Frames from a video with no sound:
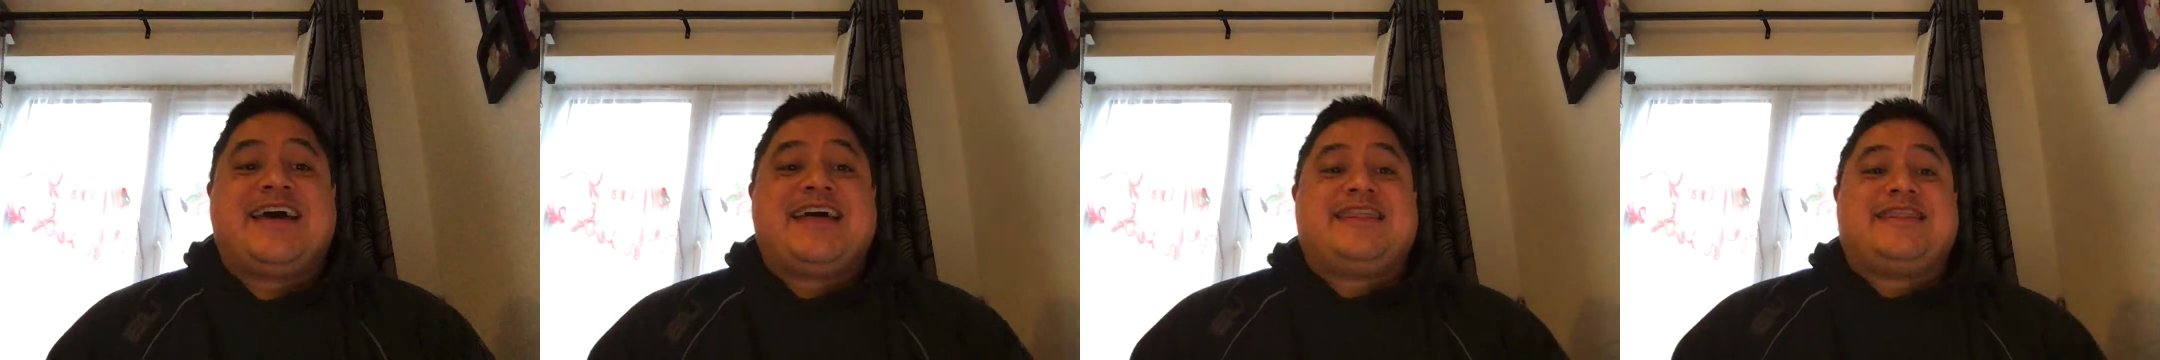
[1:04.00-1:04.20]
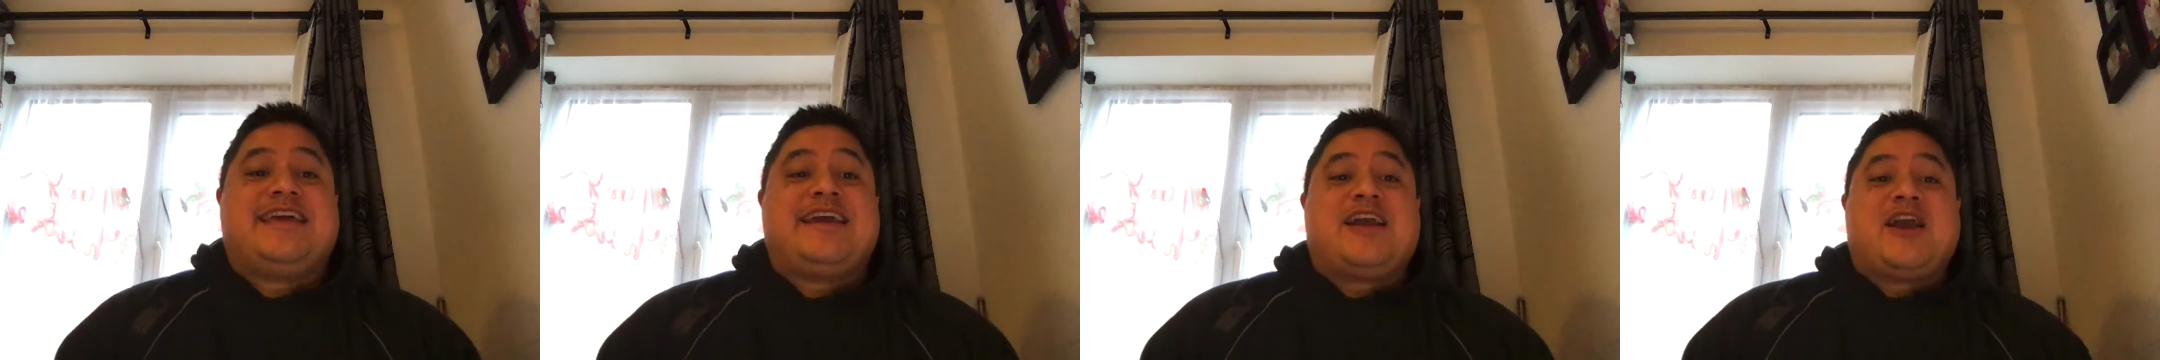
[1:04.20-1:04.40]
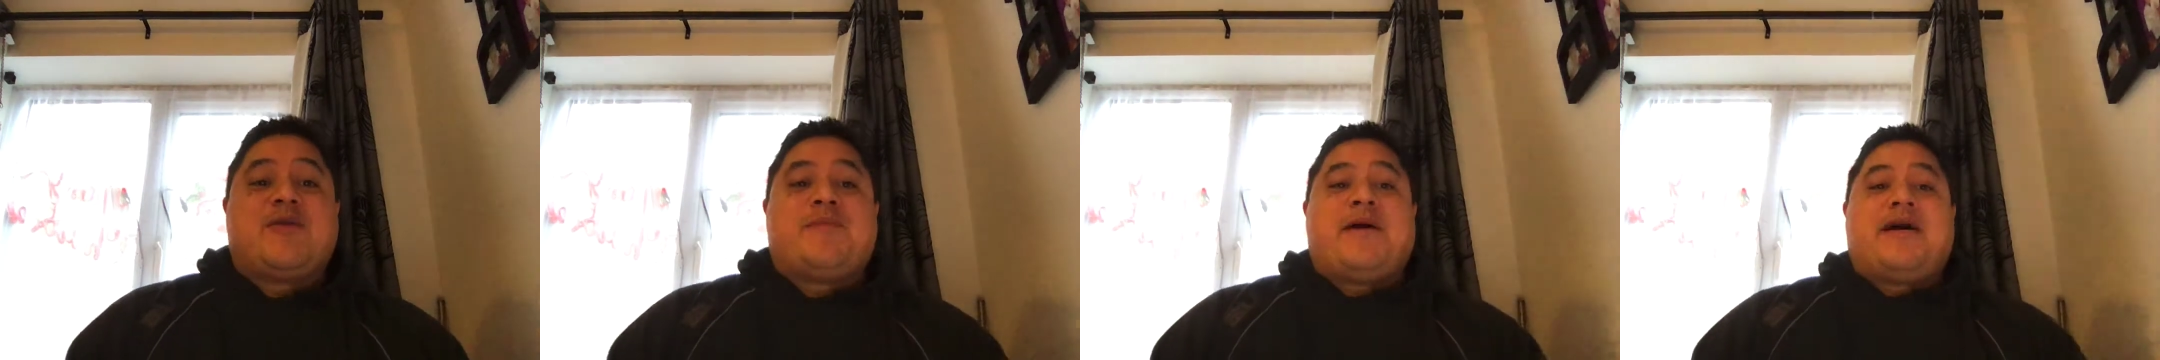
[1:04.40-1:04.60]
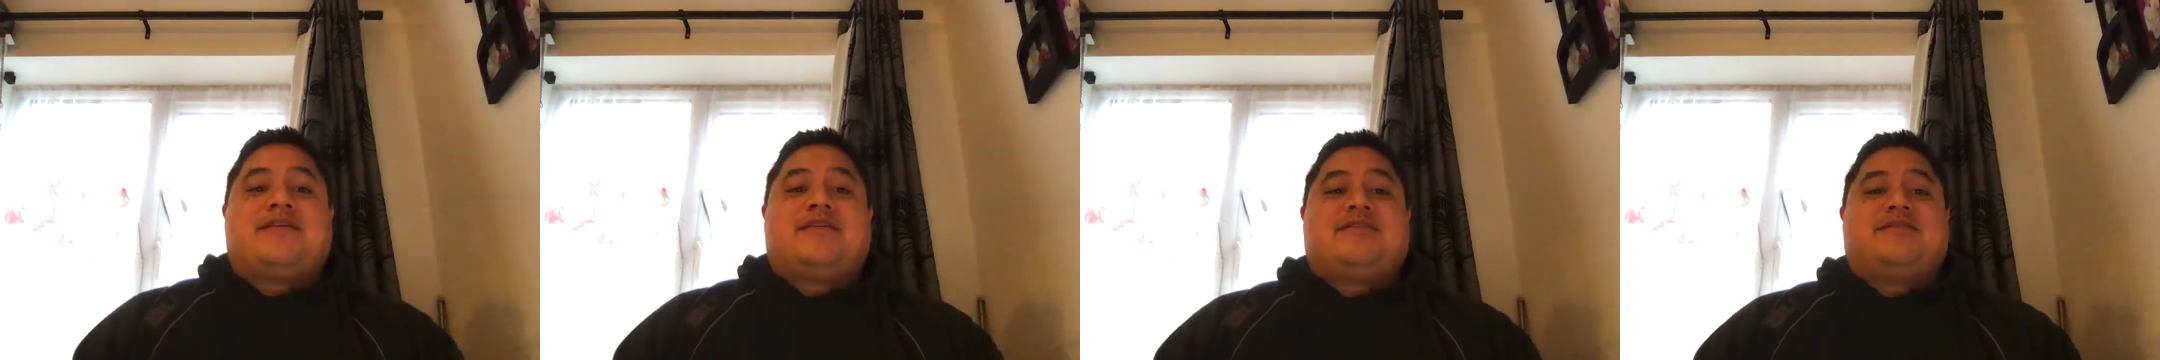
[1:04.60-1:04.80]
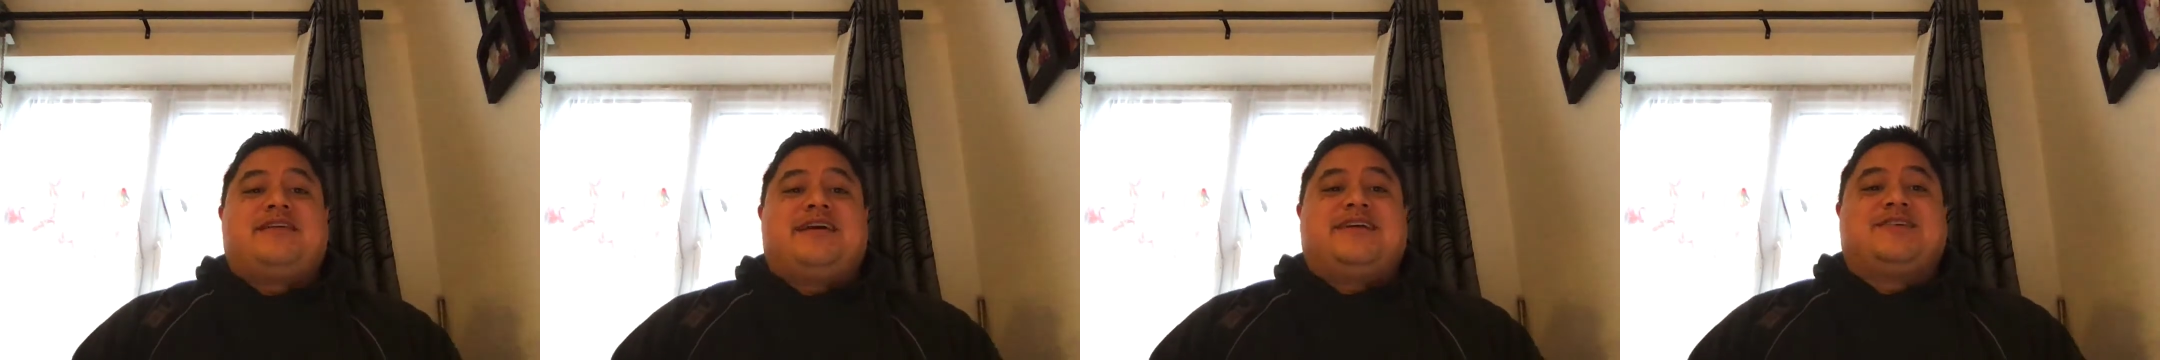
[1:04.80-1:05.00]
a think about
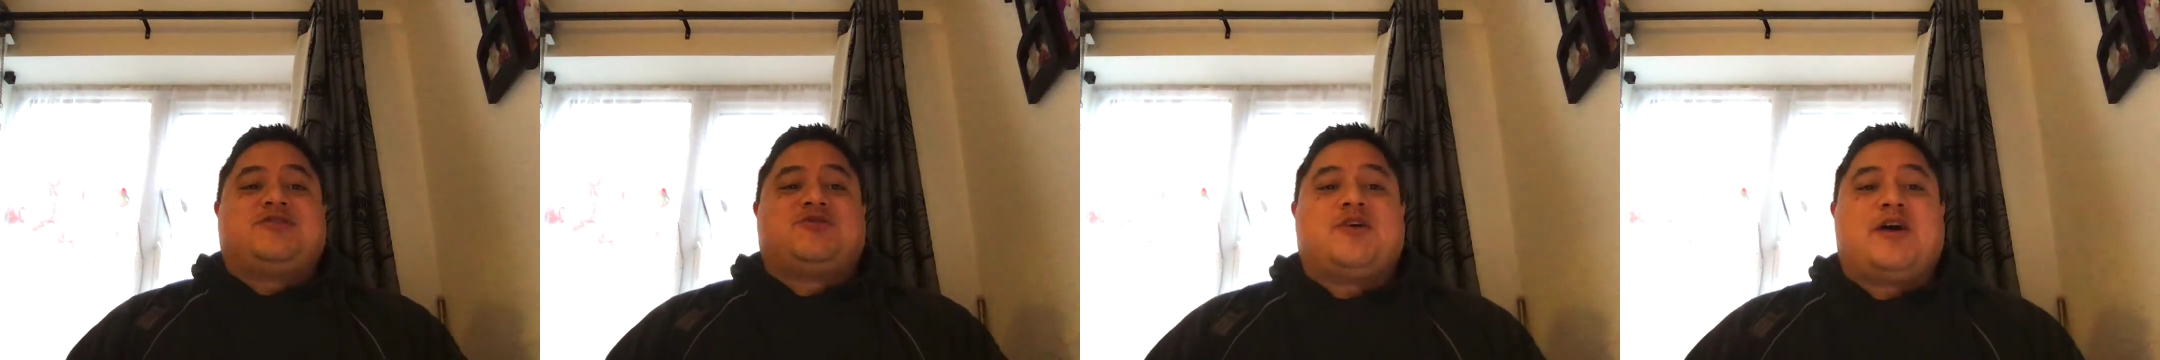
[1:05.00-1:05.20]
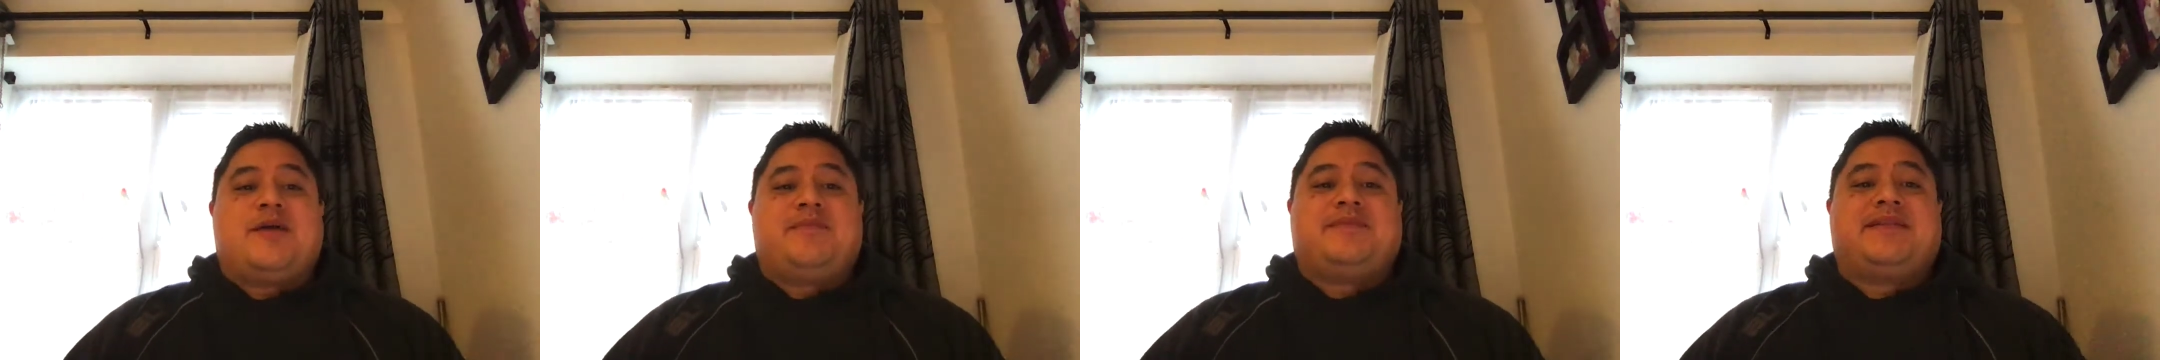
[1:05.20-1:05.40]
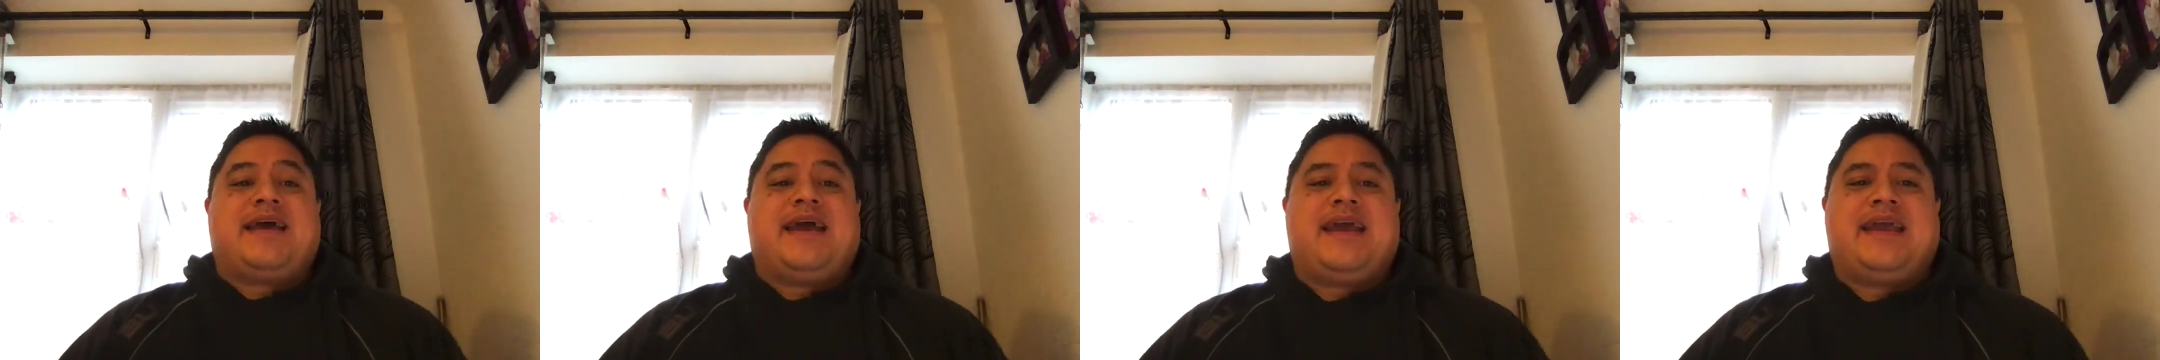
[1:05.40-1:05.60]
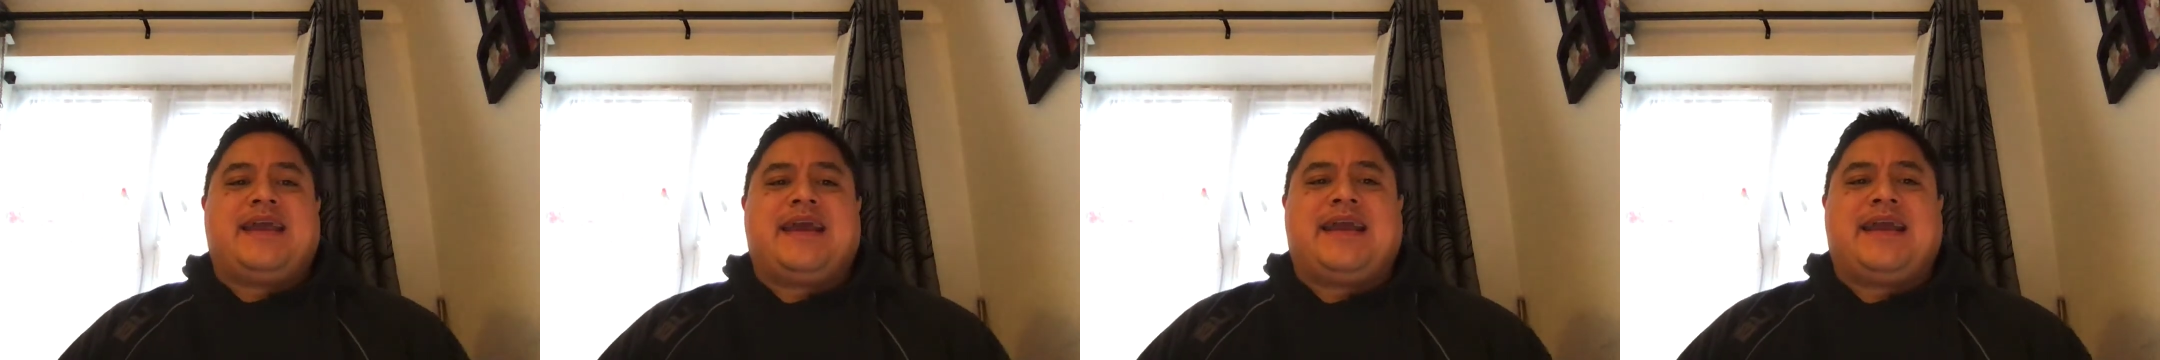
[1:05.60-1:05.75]
the things type day,